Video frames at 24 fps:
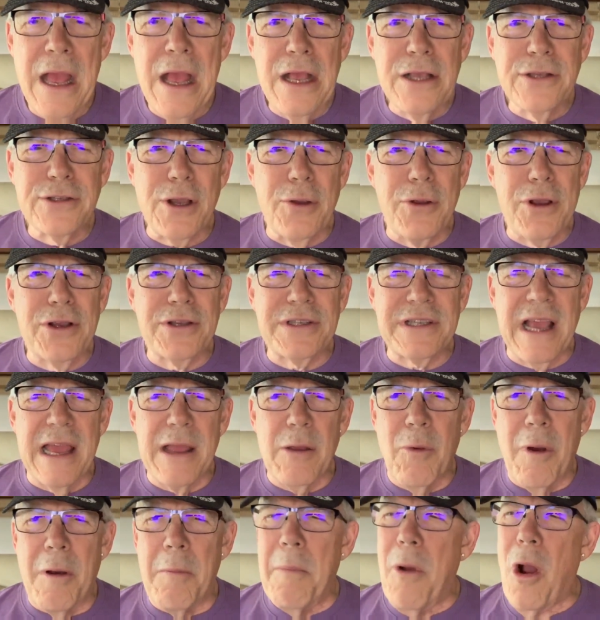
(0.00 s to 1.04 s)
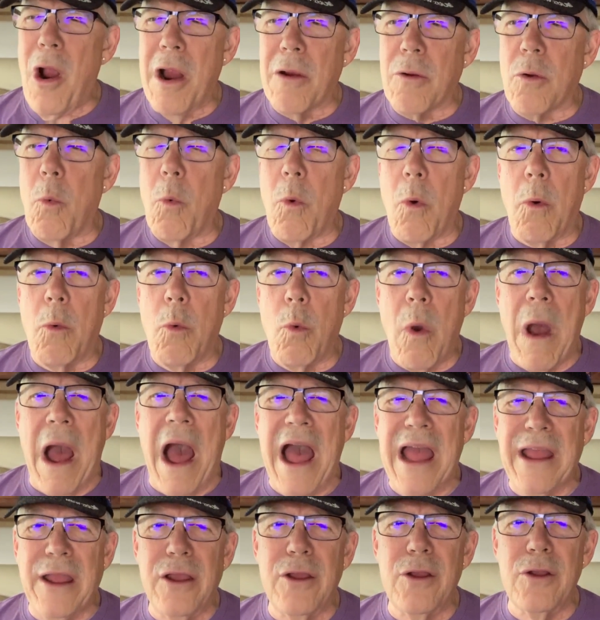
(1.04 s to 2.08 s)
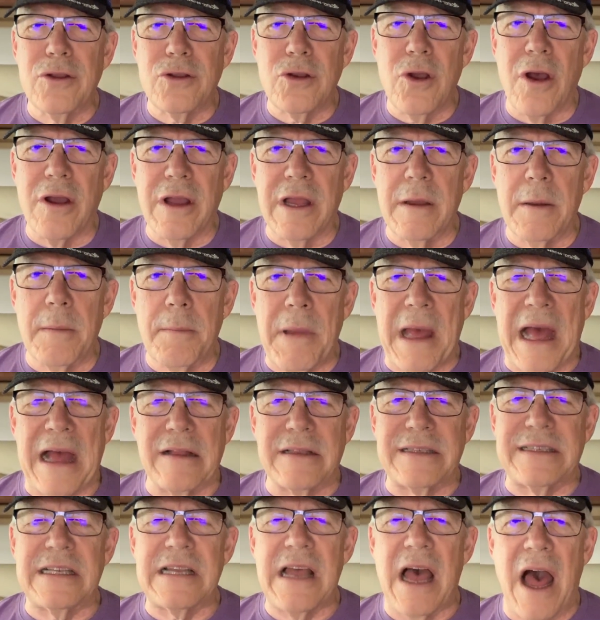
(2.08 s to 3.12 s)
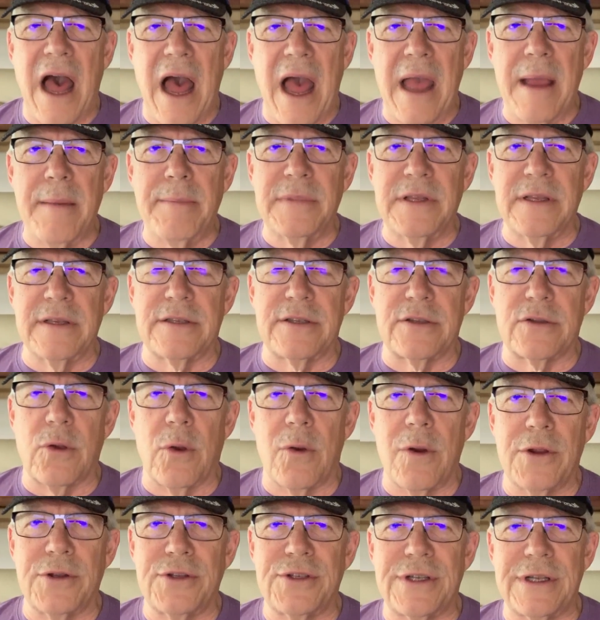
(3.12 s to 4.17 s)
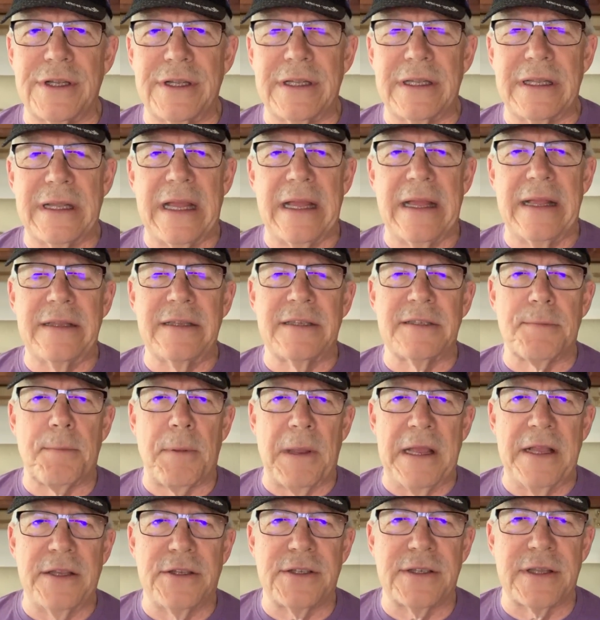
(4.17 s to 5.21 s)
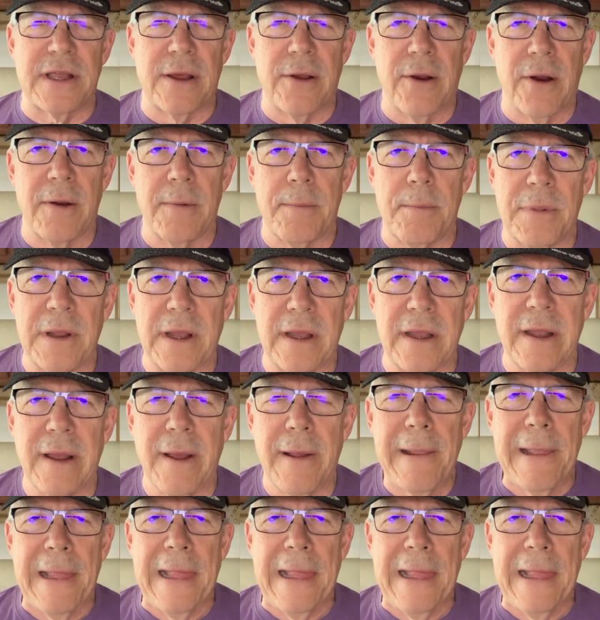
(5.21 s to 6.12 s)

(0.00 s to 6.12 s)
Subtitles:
So you're saying, well, Mark, why are you talking about time distortion in speech therapy?